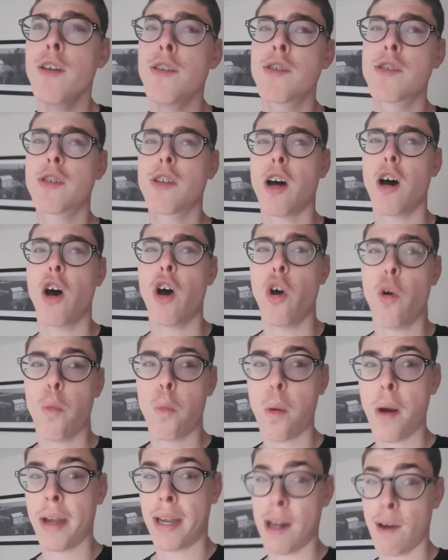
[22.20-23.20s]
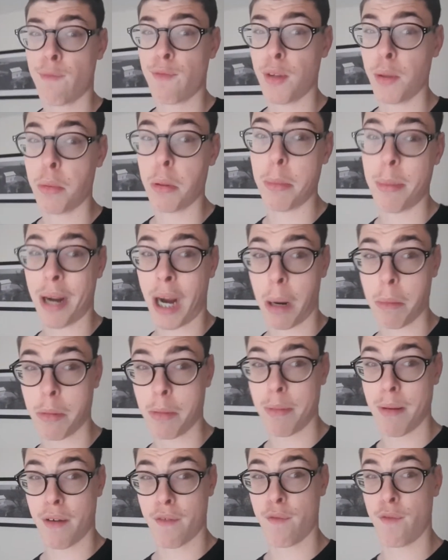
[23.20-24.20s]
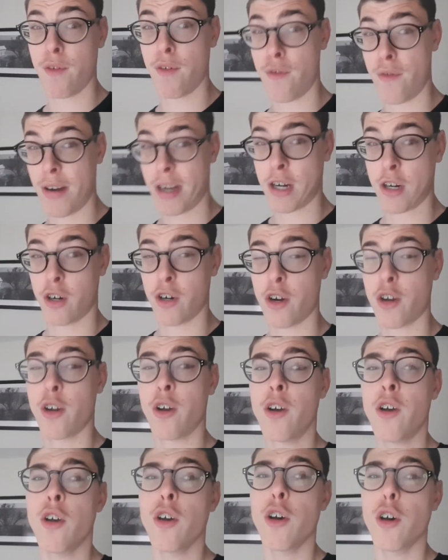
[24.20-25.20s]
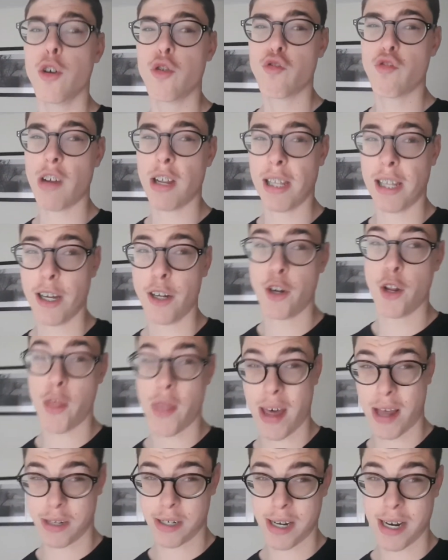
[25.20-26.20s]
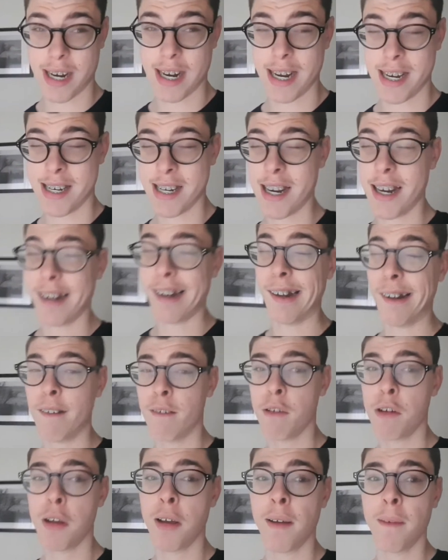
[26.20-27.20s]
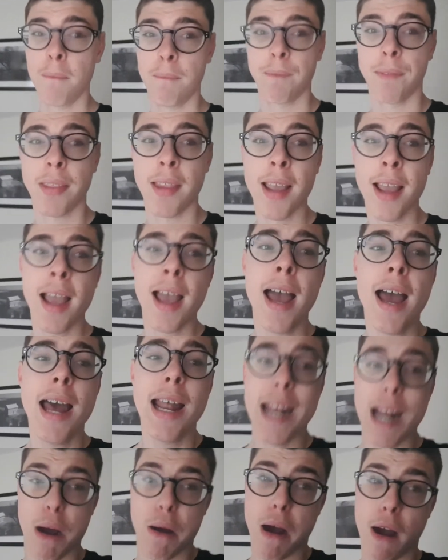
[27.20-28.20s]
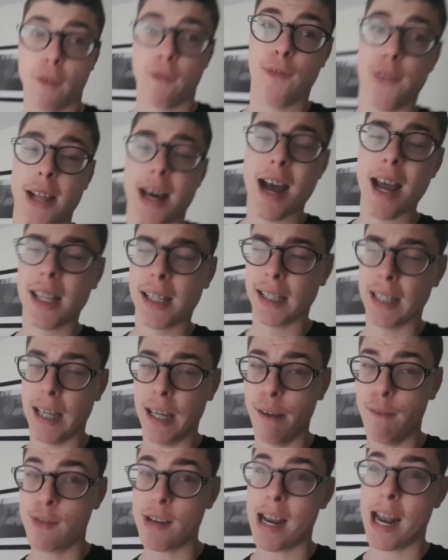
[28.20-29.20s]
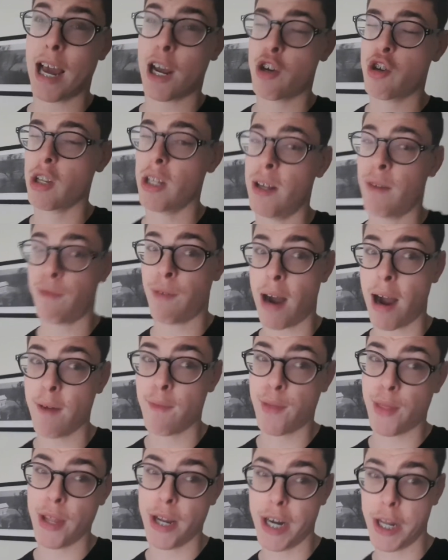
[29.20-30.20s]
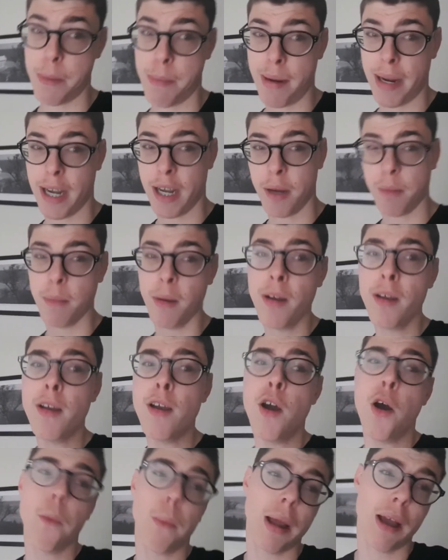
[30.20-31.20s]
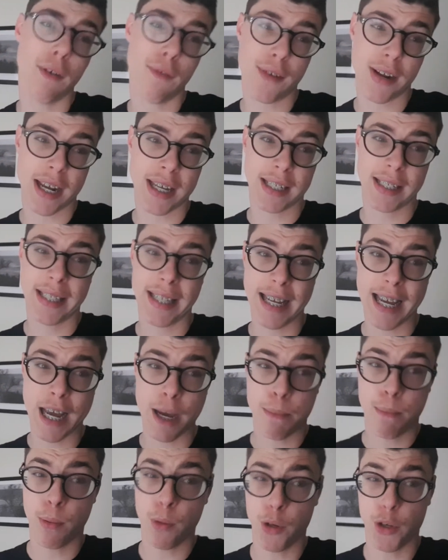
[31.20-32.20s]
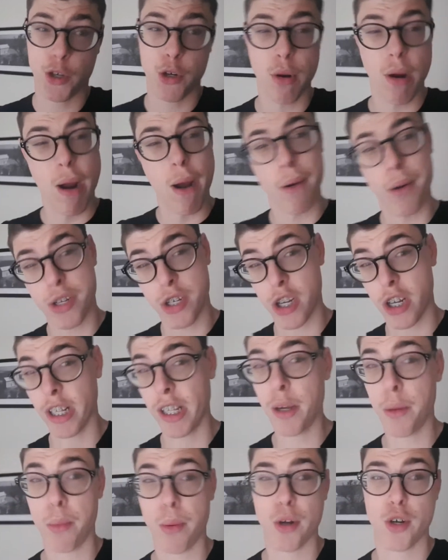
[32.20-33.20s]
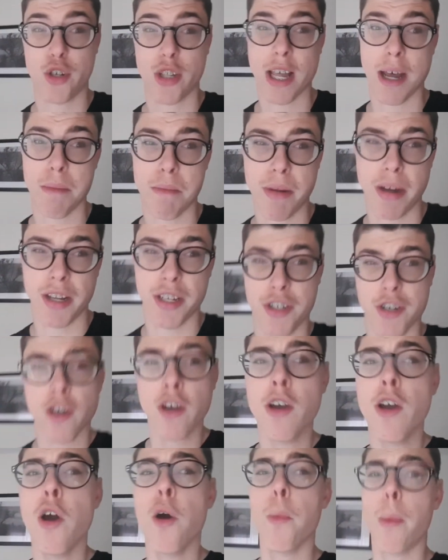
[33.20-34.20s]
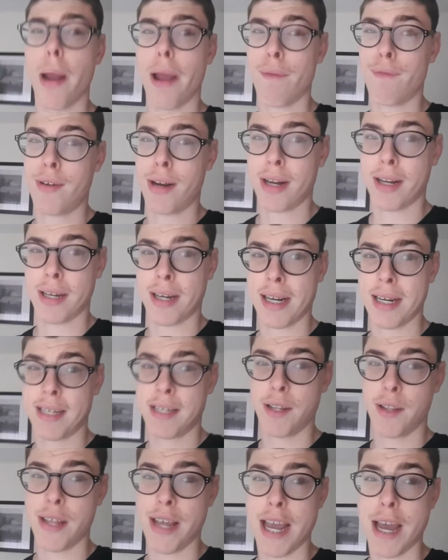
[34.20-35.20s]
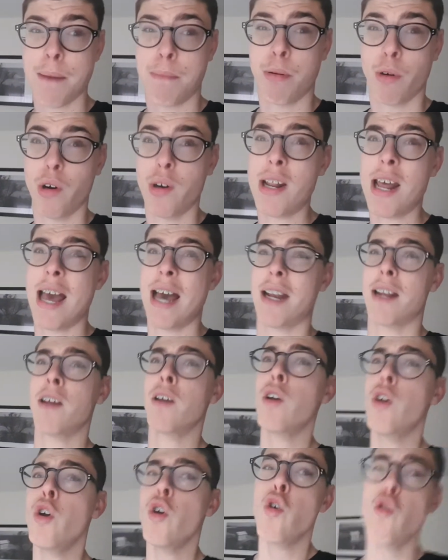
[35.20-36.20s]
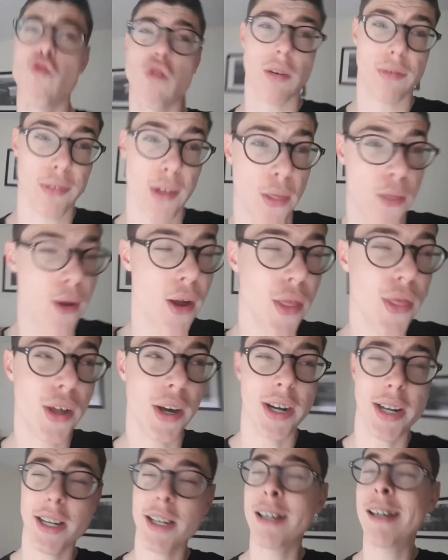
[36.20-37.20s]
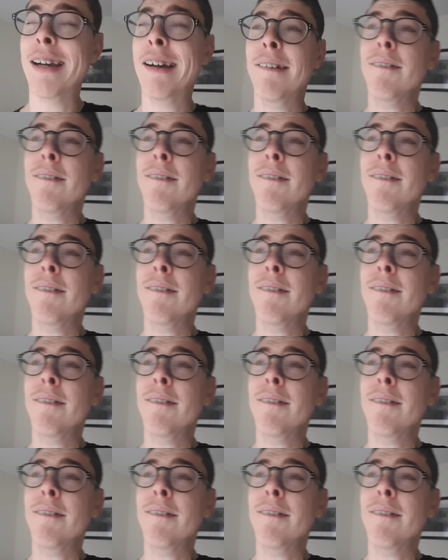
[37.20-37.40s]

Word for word: so we definitely will be coming back for VidCon Australia two thousand eighteen. Now our flight leaves at actually five thirty p m, we have to get to the airport two hours early, which that means we have to get to the airport at roughly three thirty,